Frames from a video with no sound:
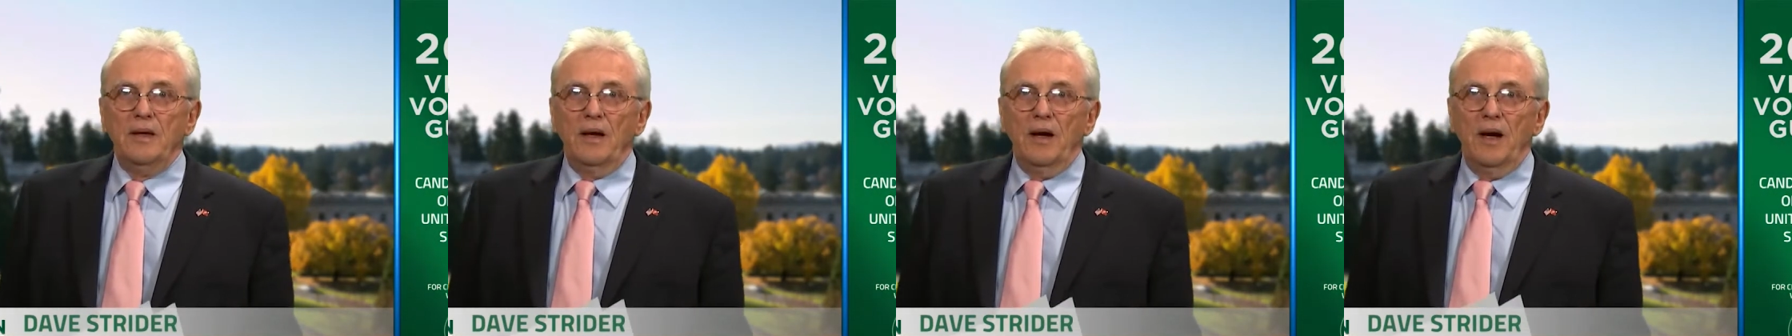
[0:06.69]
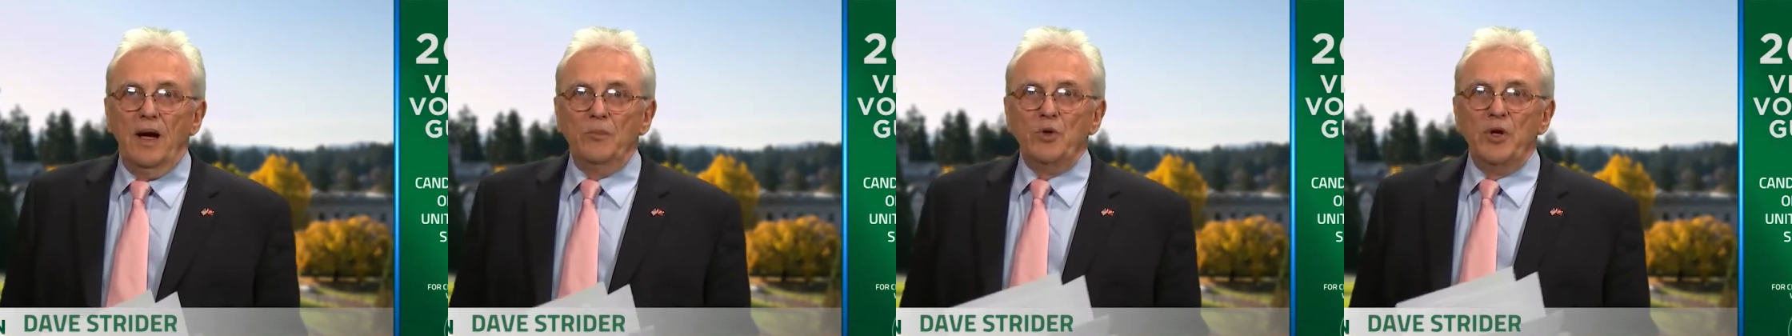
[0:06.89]

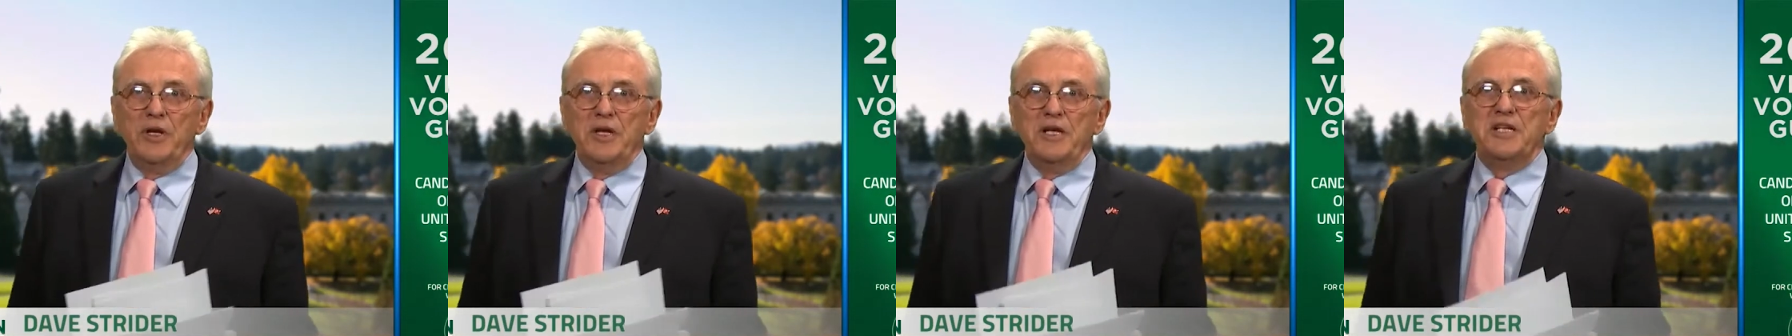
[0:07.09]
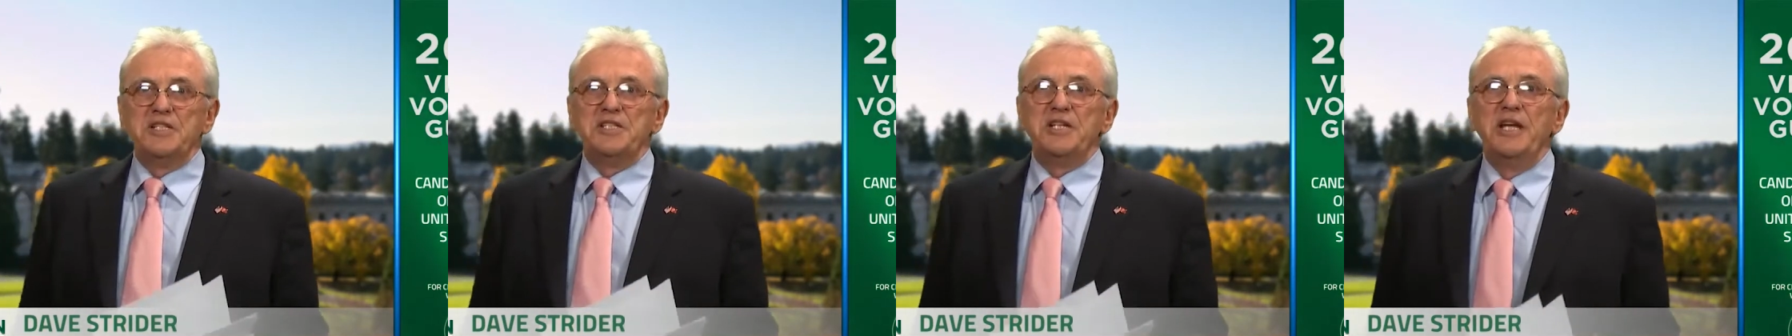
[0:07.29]
I'm running
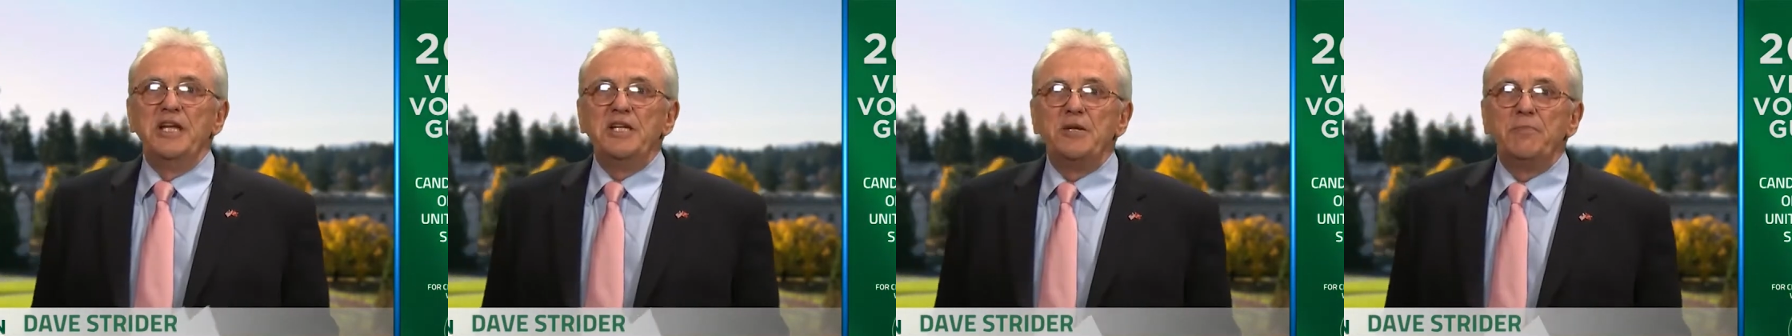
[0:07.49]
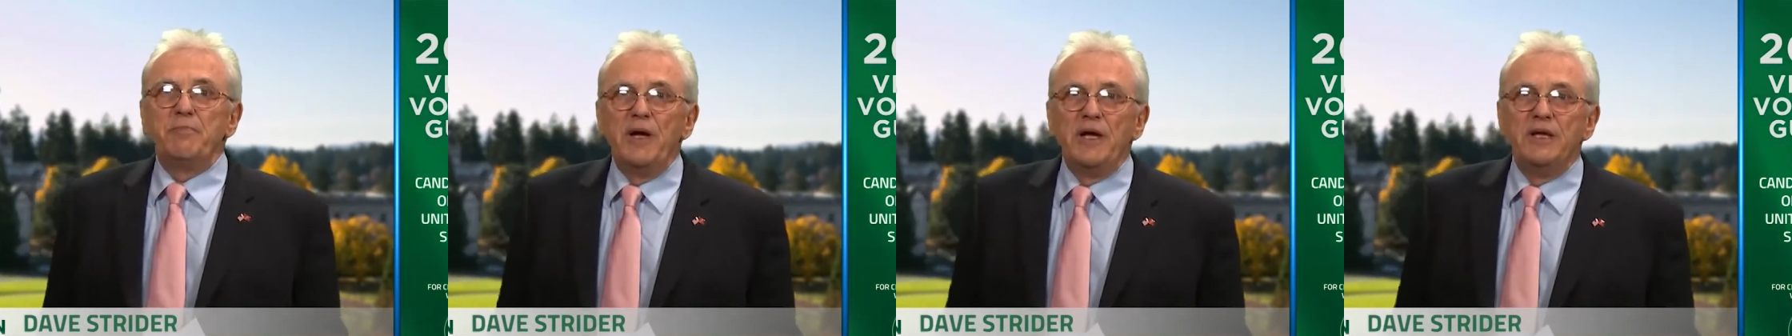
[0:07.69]
as an
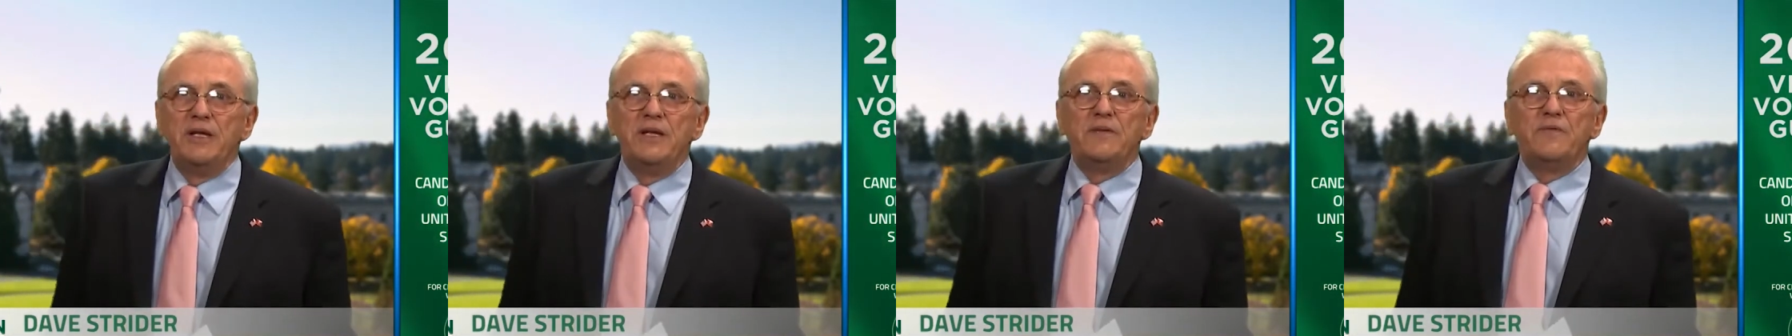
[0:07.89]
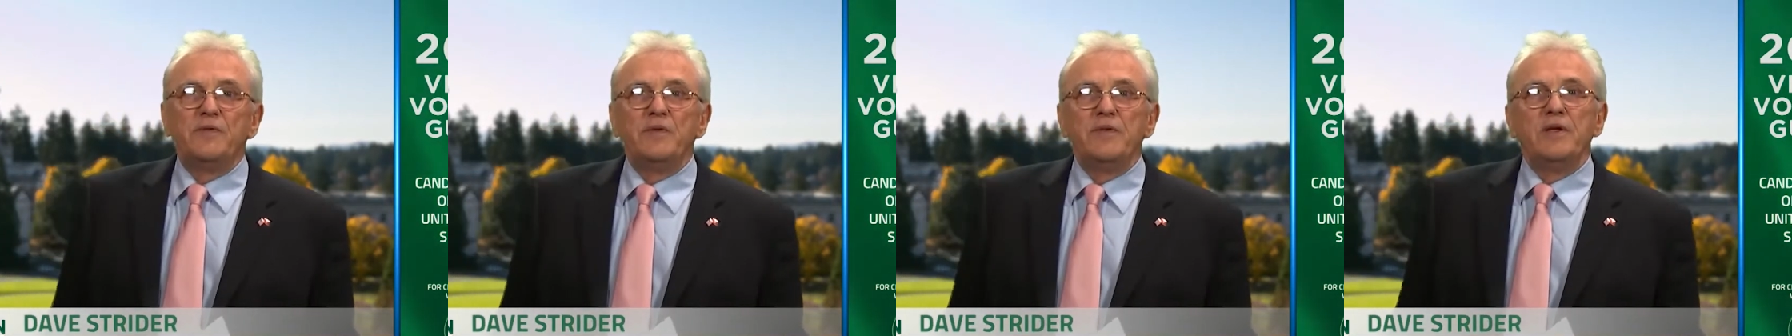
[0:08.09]

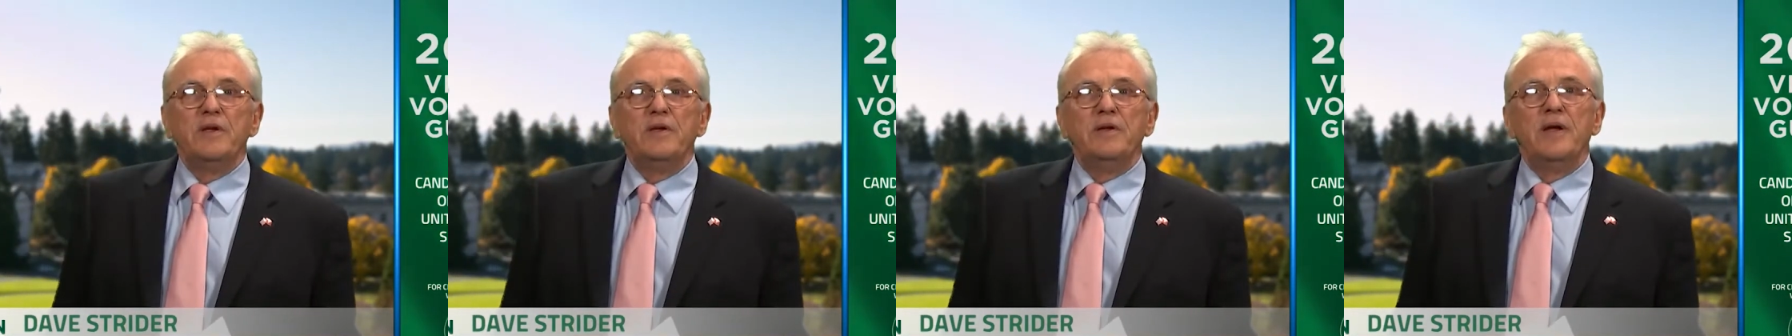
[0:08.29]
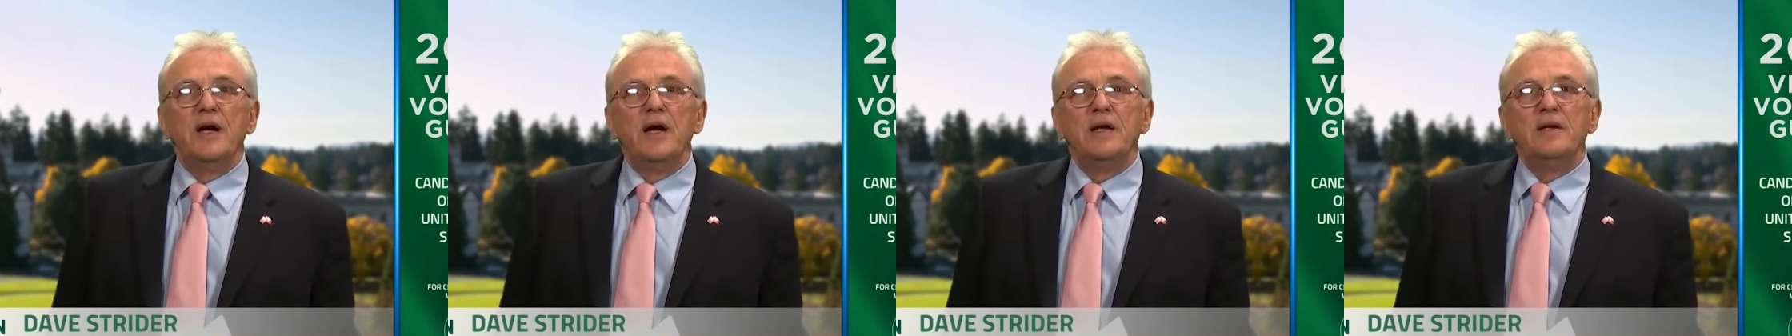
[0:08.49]
independent for the
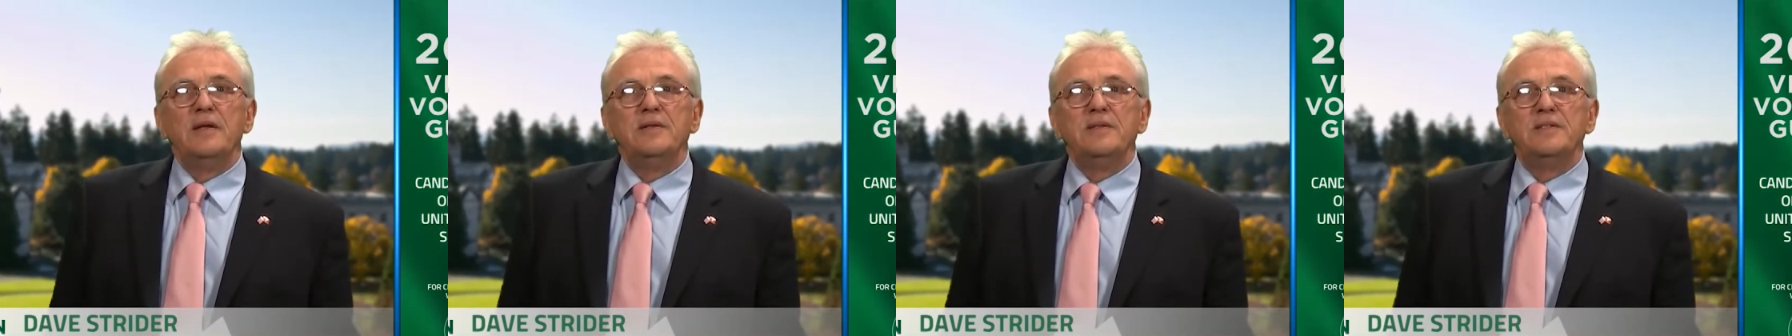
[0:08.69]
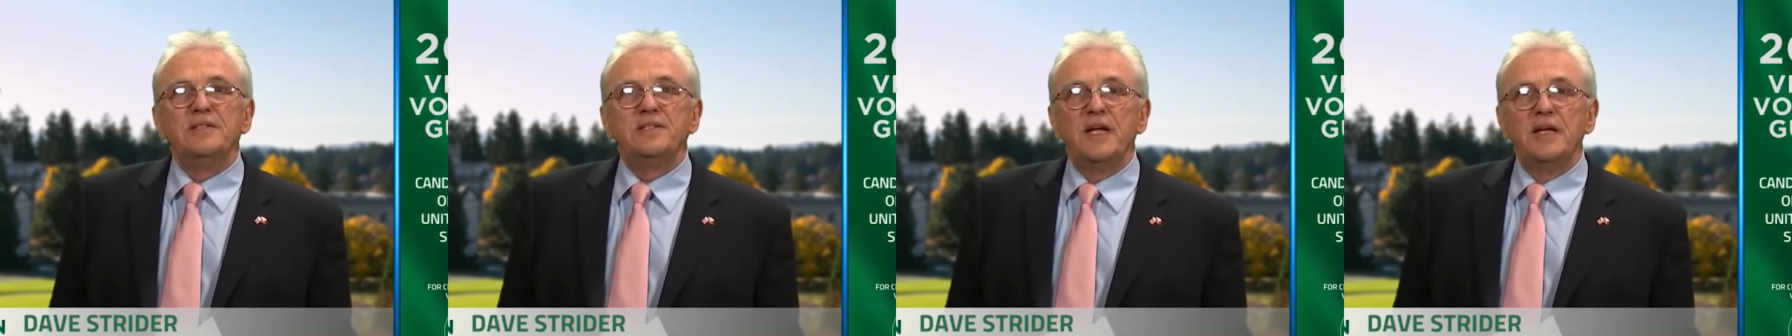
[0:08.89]
United
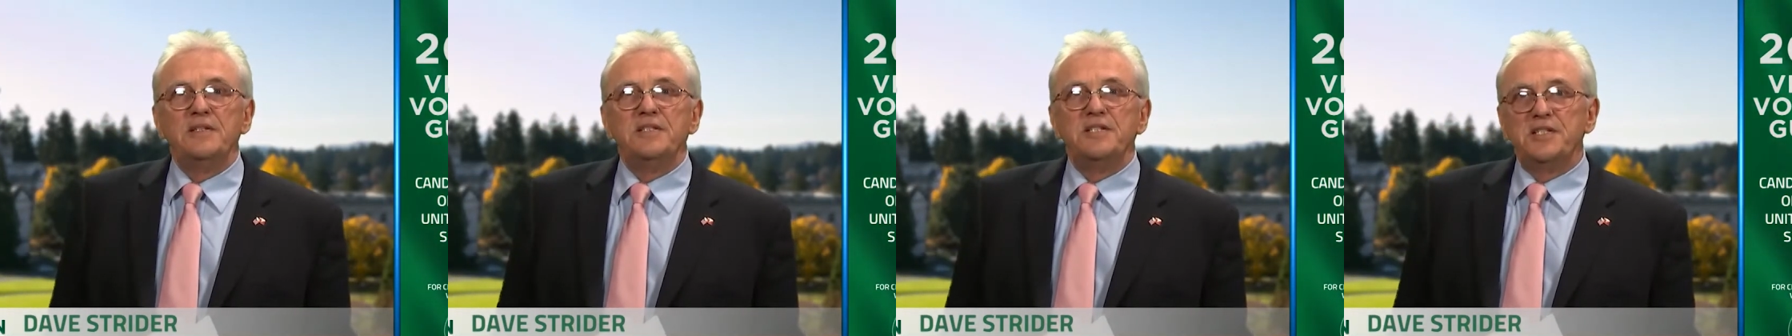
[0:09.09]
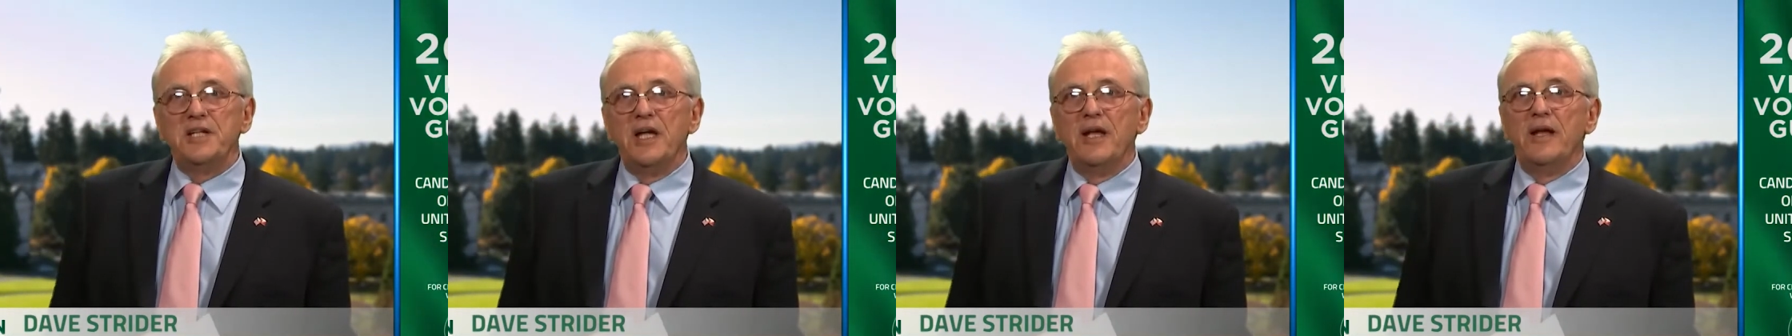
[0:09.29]
States
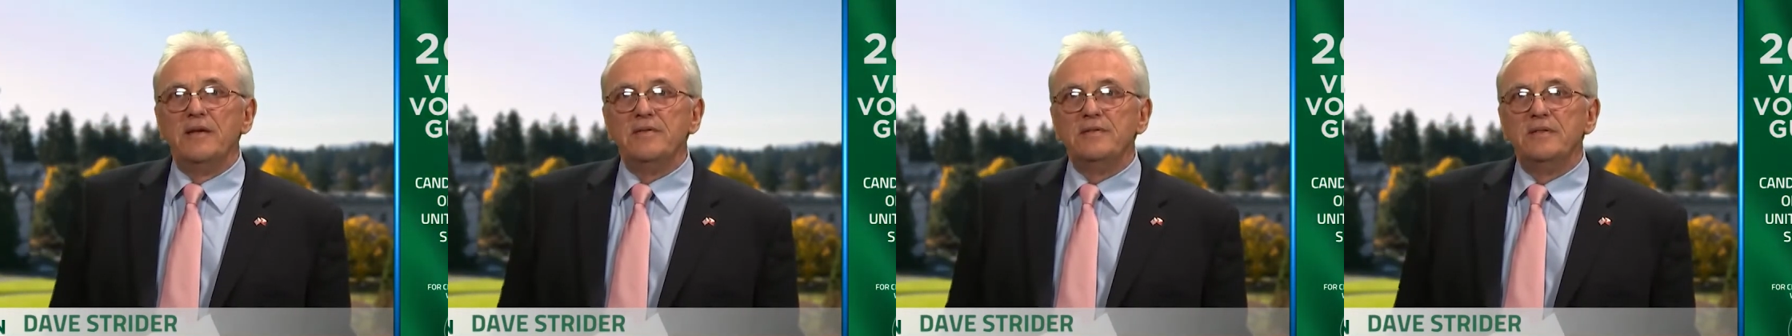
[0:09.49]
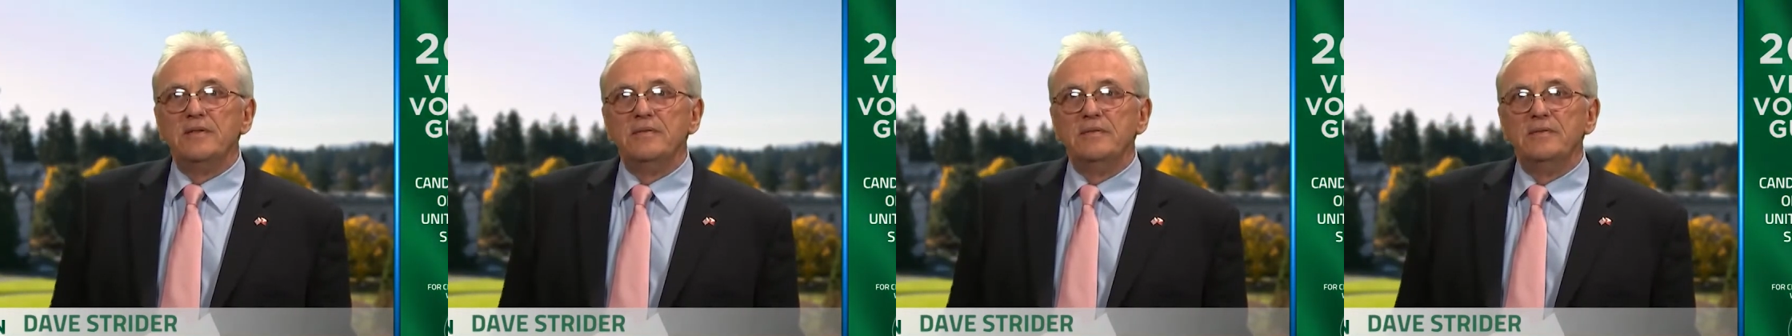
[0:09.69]
Senate